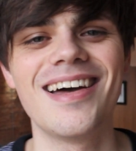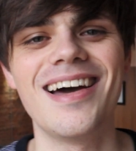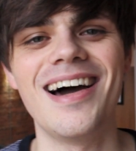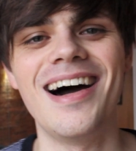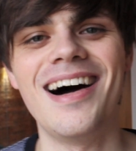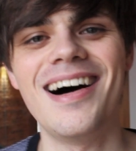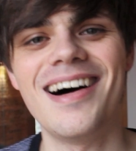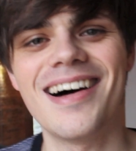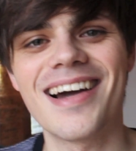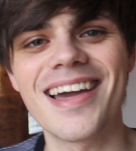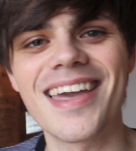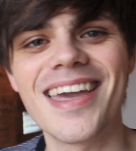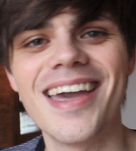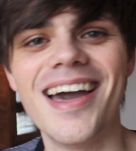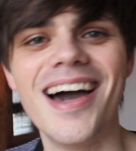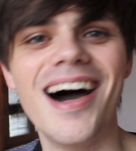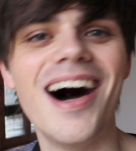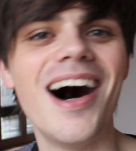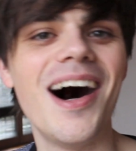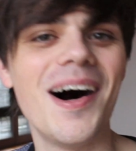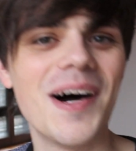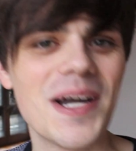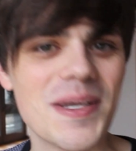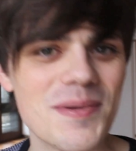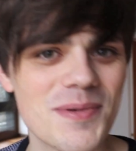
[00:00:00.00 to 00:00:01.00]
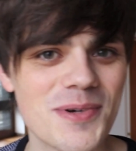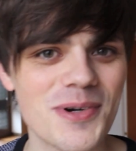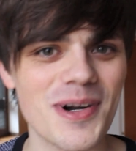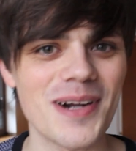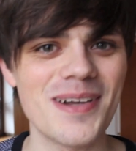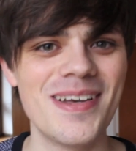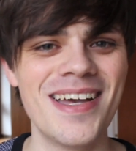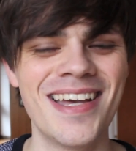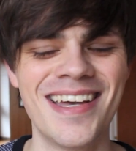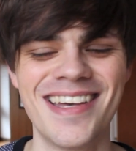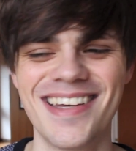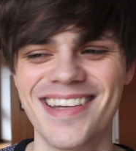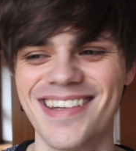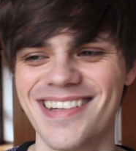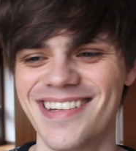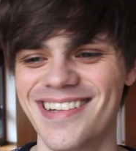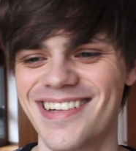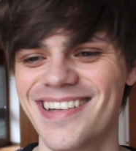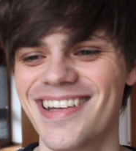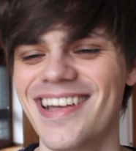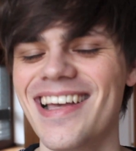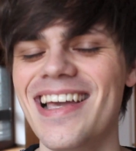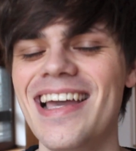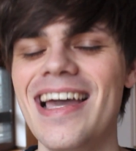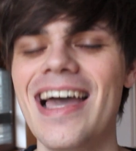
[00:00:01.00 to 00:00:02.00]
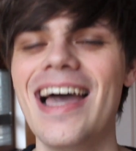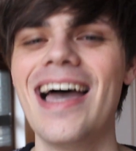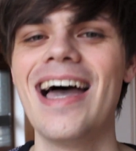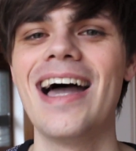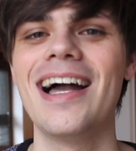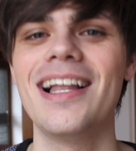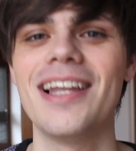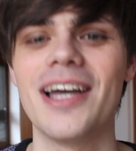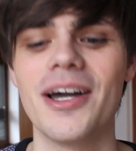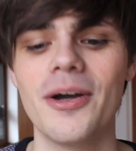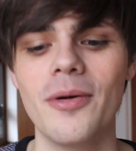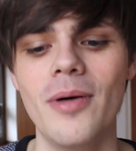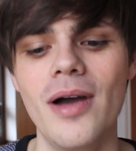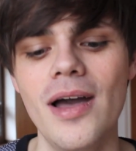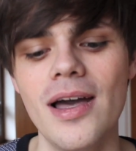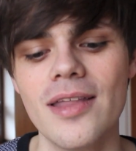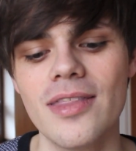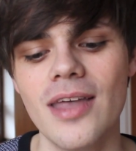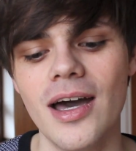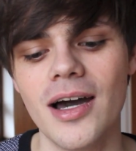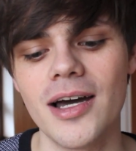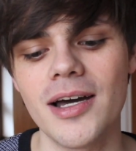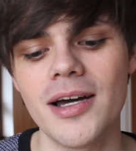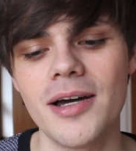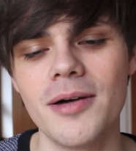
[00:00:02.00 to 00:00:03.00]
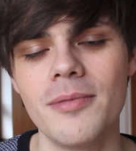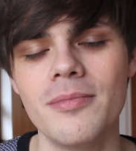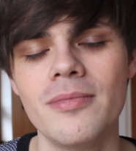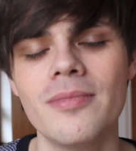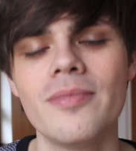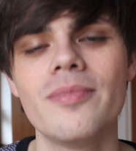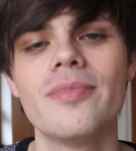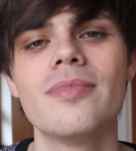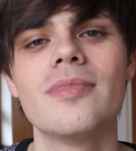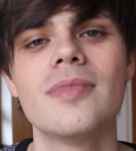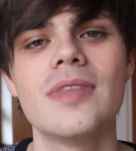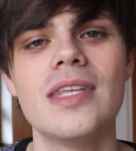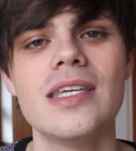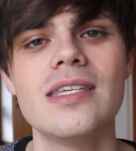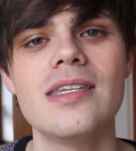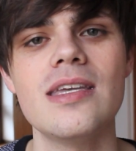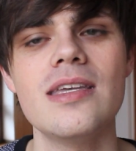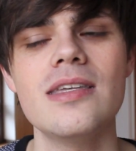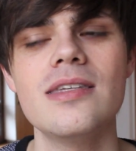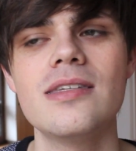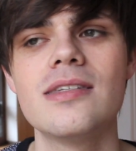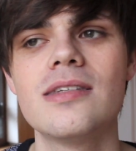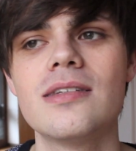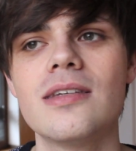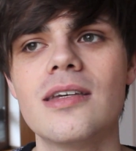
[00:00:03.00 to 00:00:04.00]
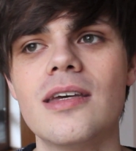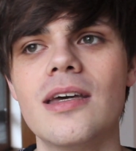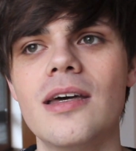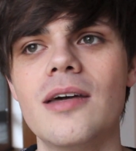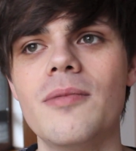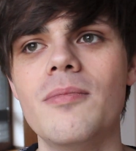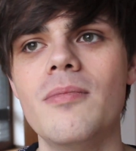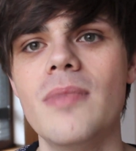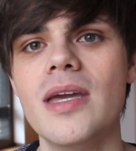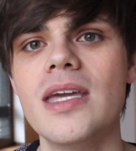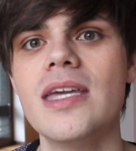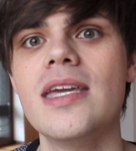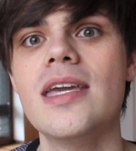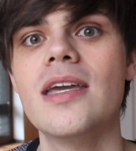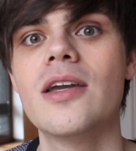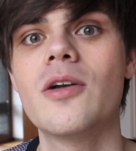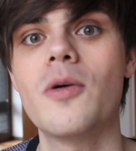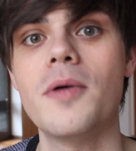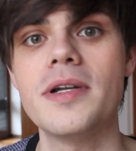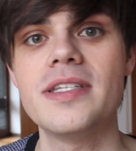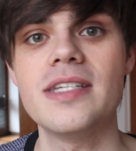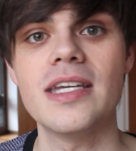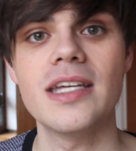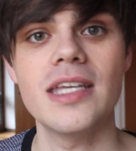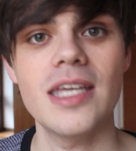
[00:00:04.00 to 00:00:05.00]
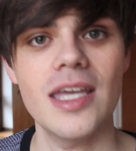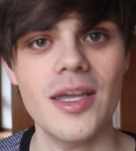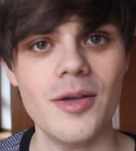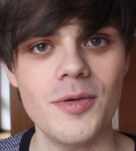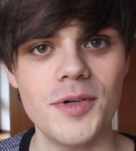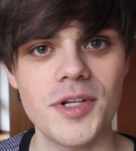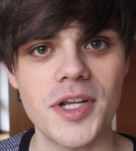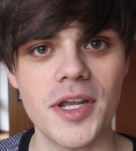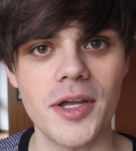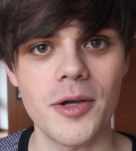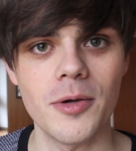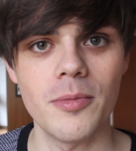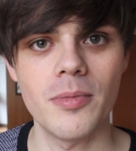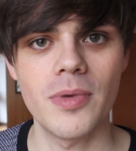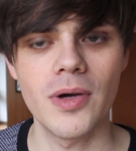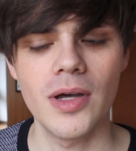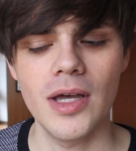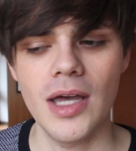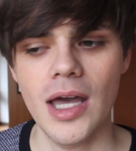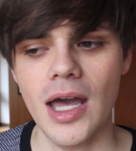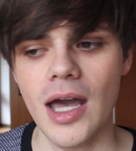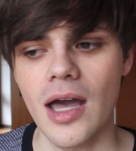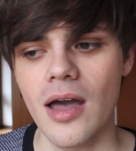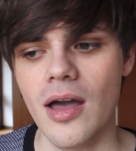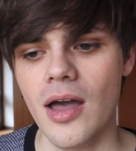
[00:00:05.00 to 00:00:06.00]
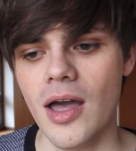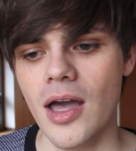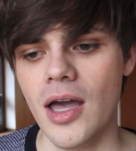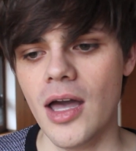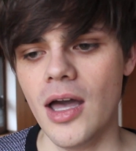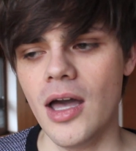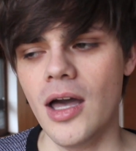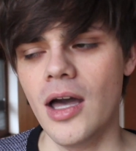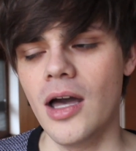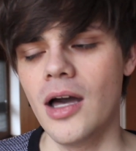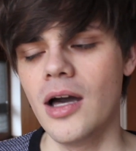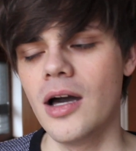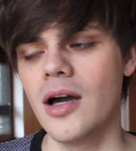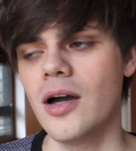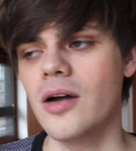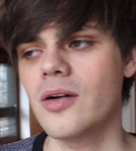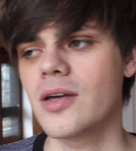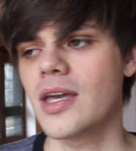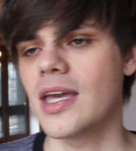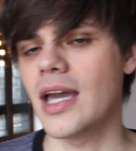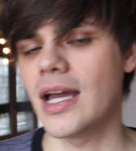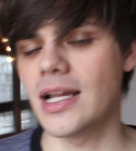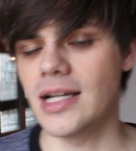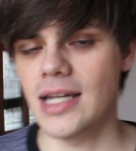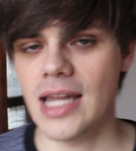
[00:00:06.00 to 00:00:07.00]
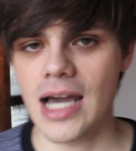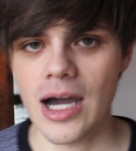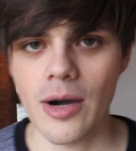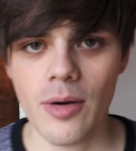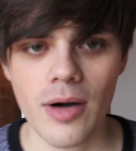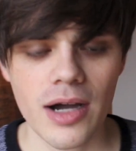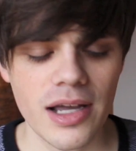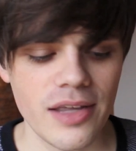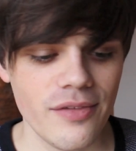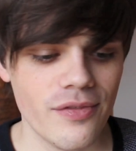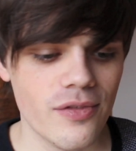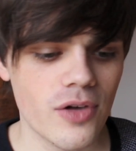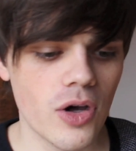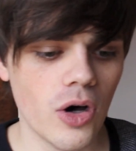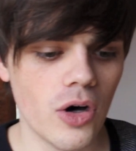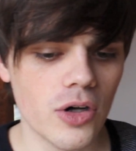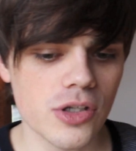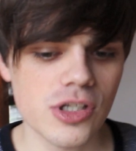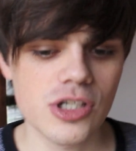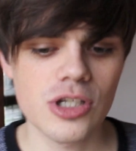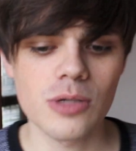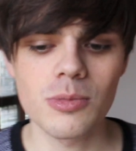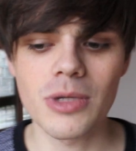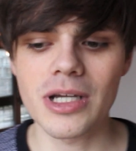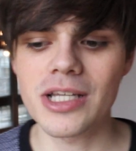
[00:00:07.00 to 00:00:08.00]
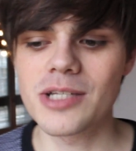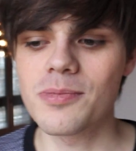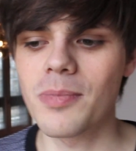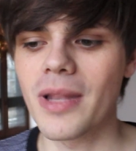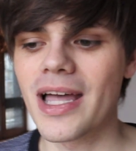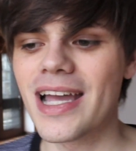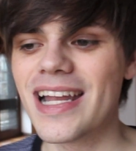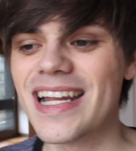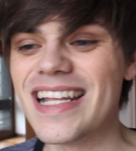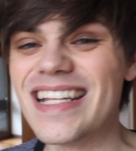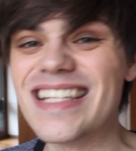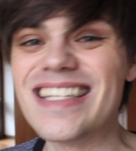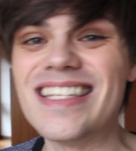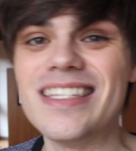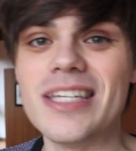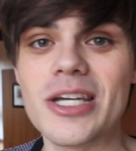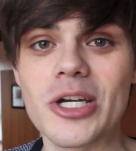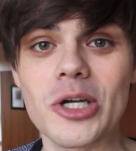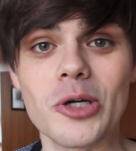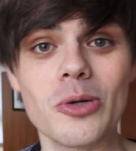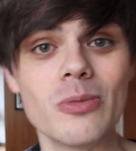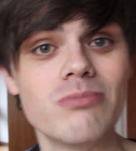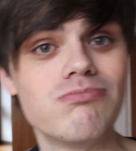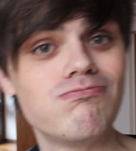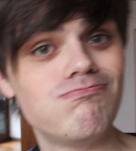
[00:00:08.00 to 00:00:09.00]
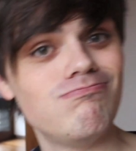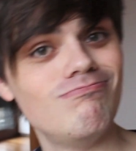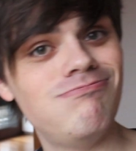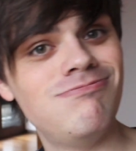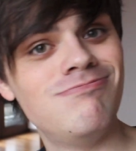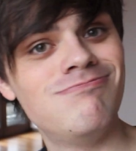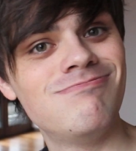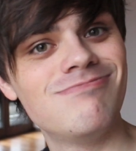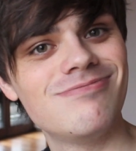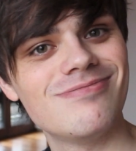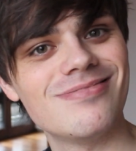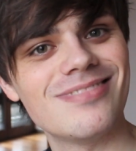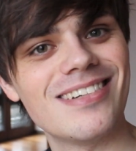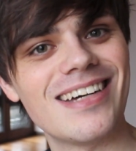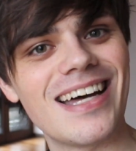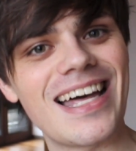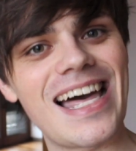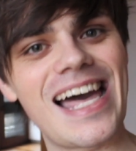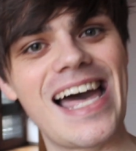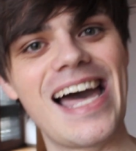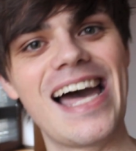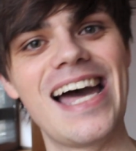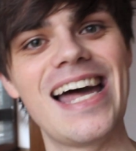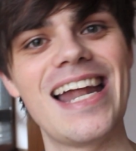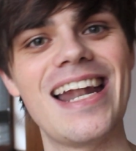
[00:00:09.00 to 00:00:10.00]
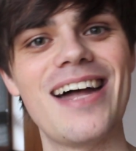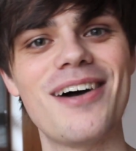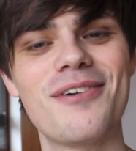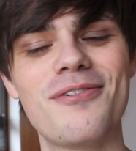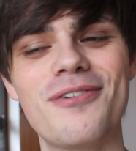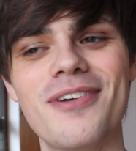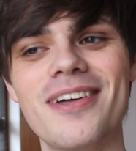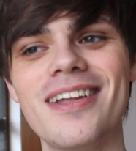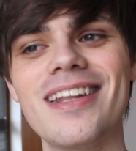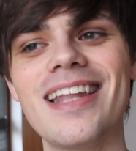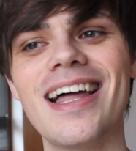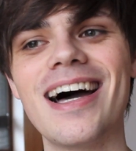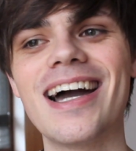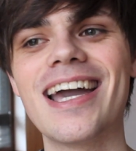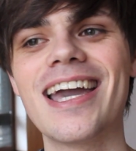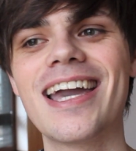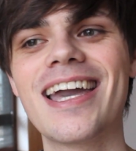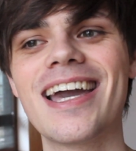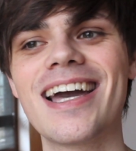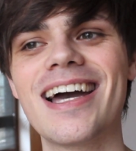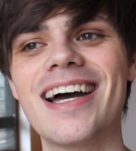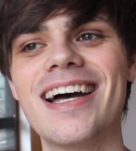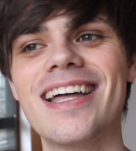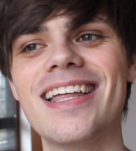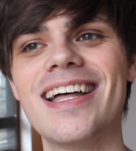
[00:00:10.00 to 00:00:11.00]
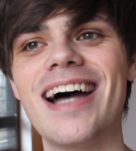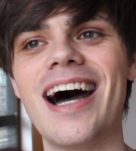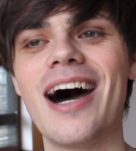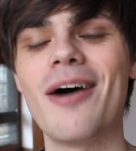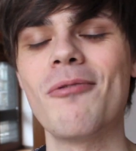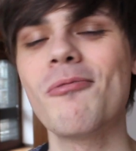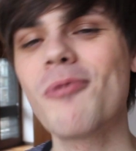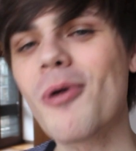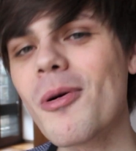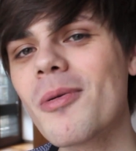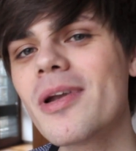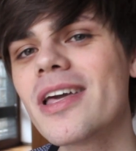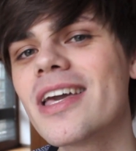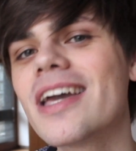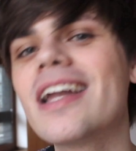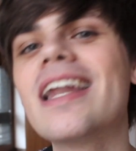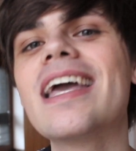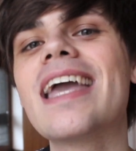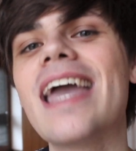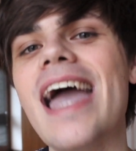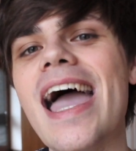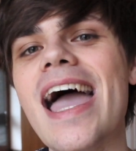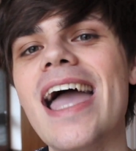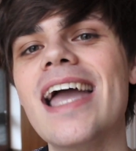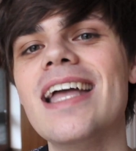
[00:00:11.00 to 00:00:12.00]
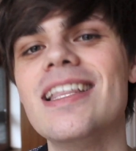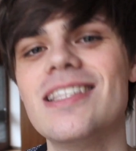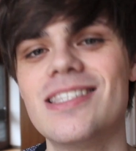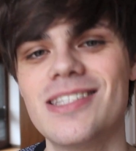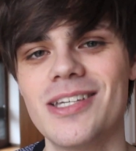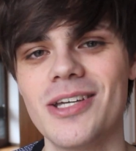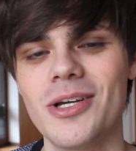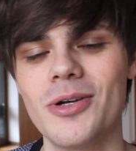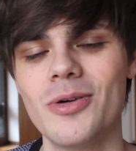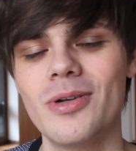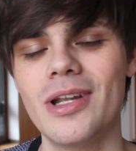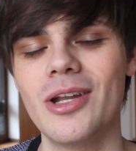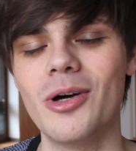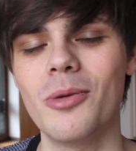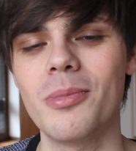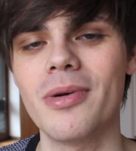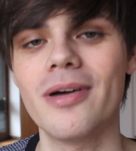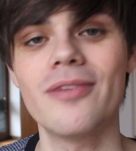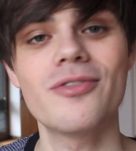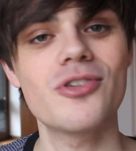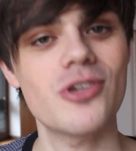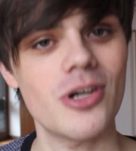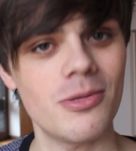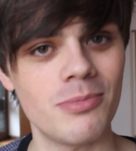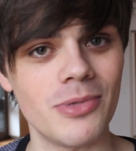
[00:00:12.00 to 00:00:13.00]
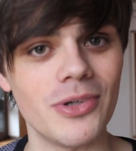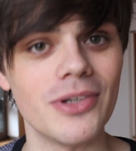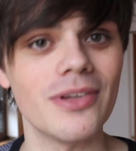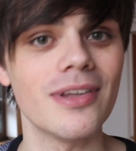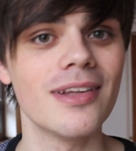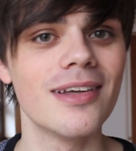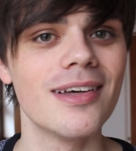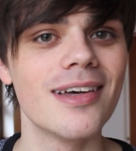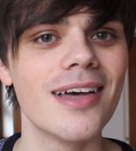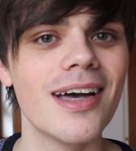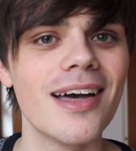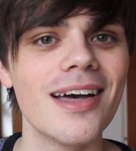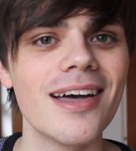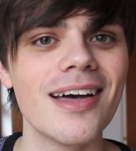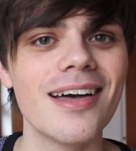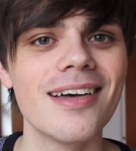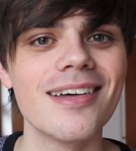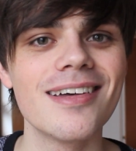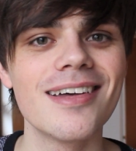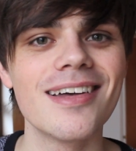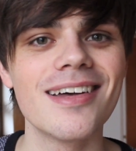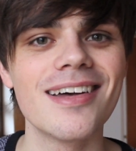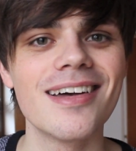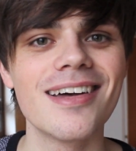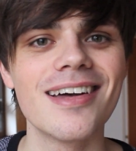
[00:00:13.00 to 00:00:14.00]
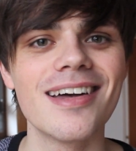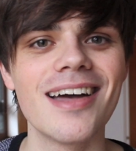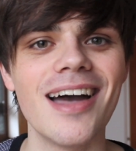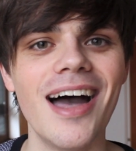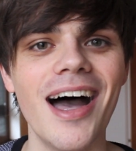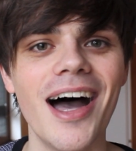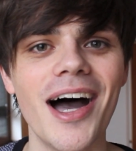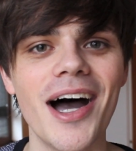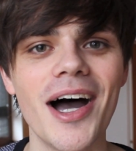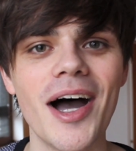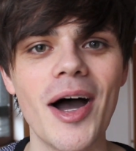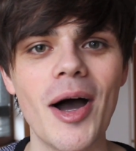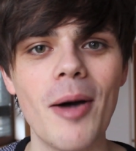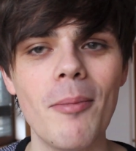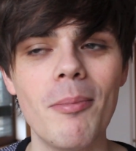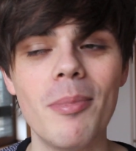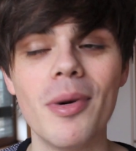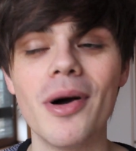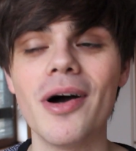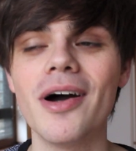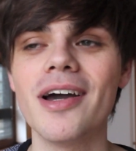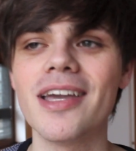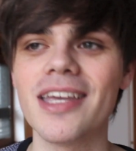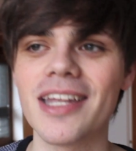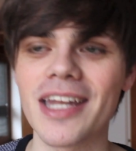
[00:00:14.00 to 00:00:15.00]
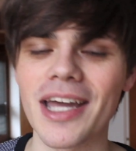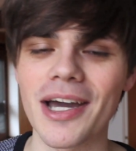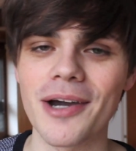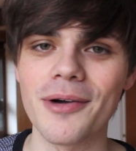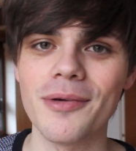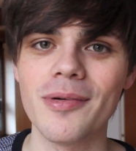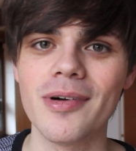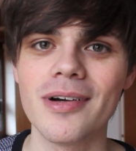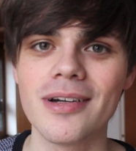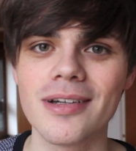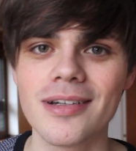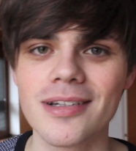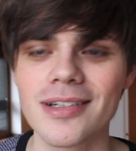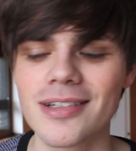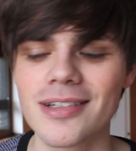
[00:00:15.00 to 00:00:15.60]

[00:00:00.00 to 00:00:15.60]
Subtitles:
Hi, I'm Hello, this is me quitting YouTube. Okay, now I've got some explaining to do. And I feel like I'm probably going to get into a little bit of trouble, but you know.